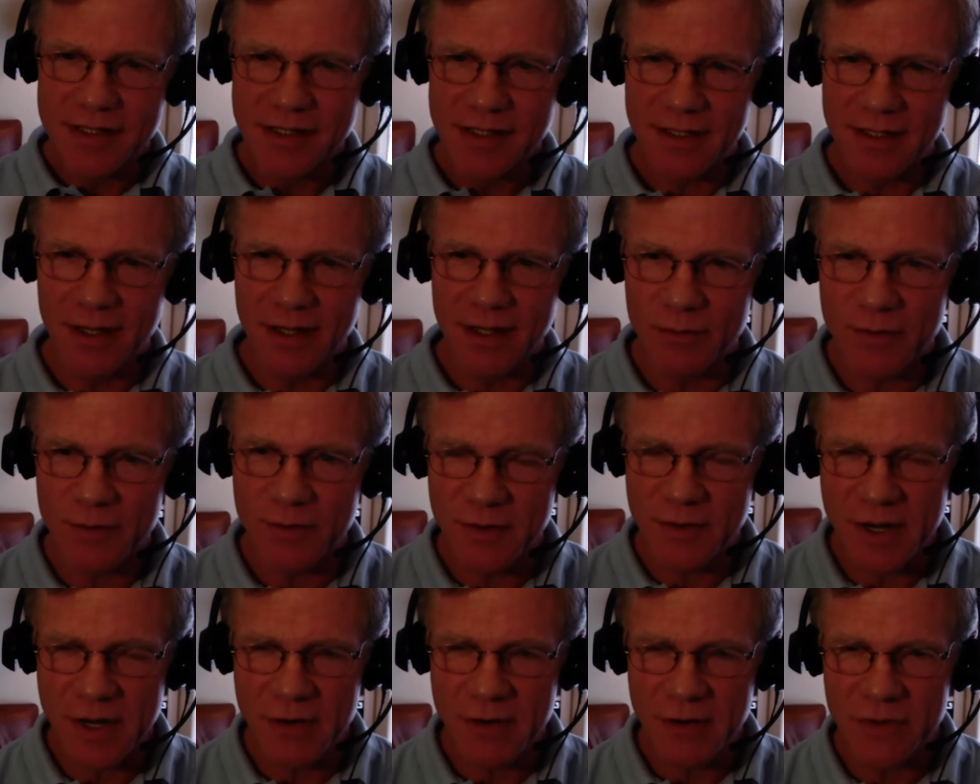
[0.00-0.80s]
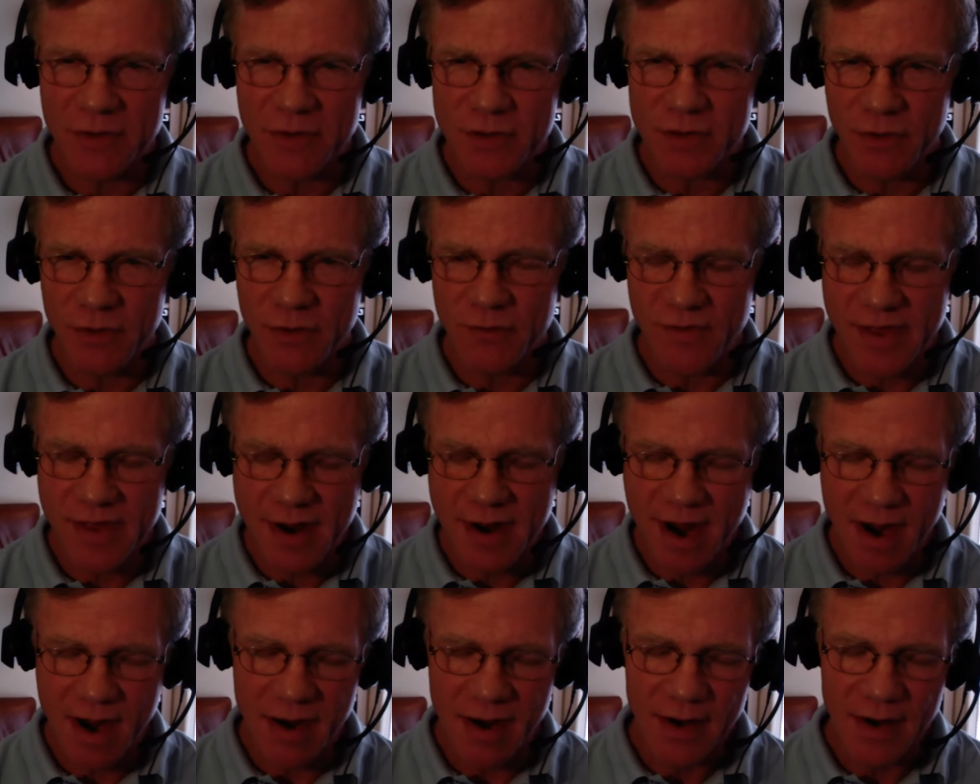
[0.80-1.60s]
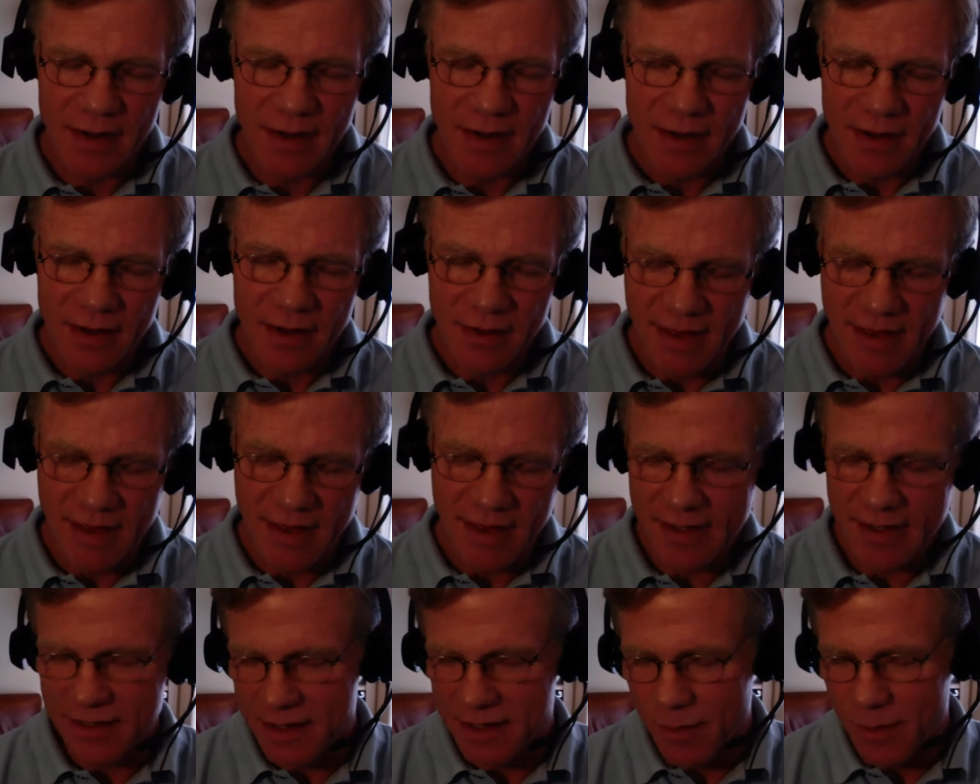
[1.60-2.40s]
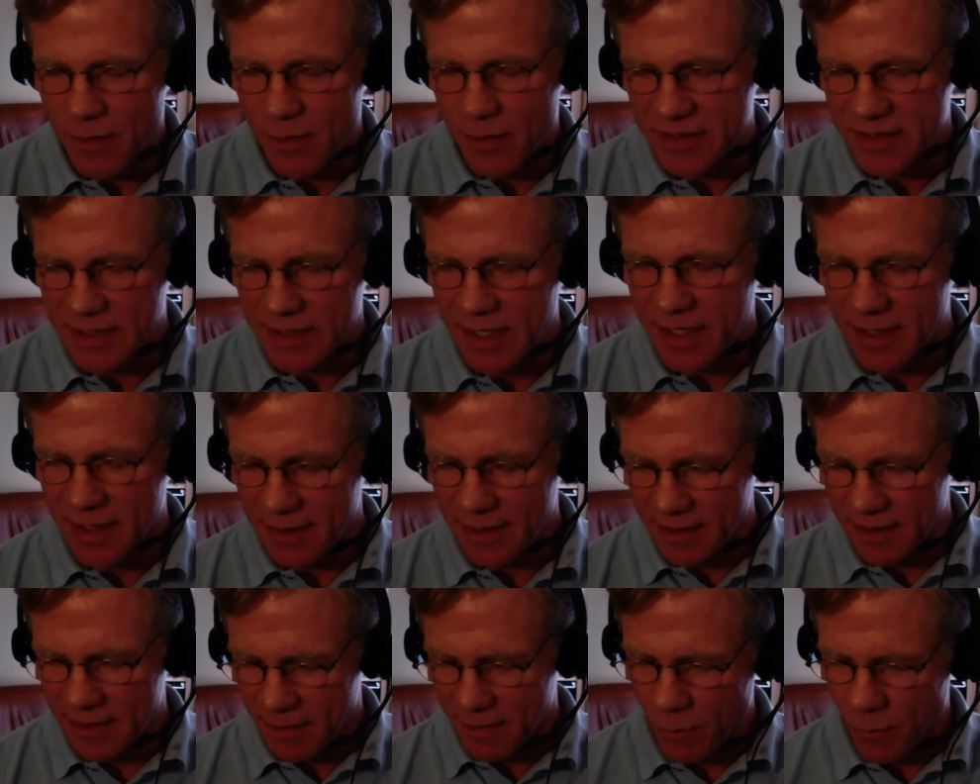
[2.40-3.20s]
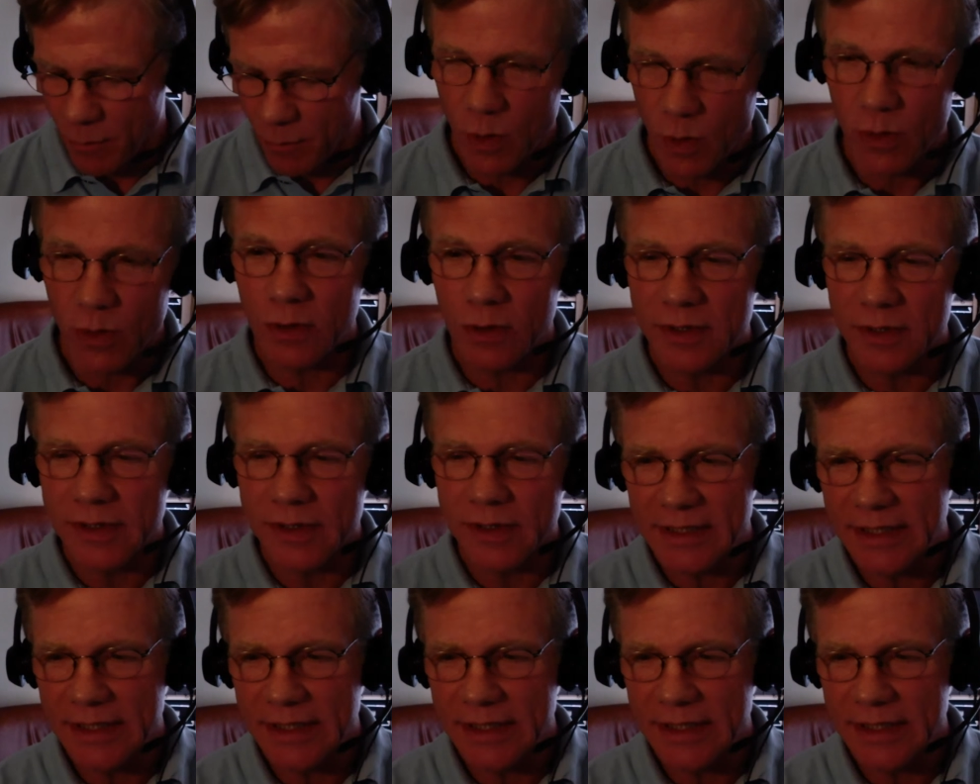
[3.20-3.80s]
you know, do the interviews over there that there was a world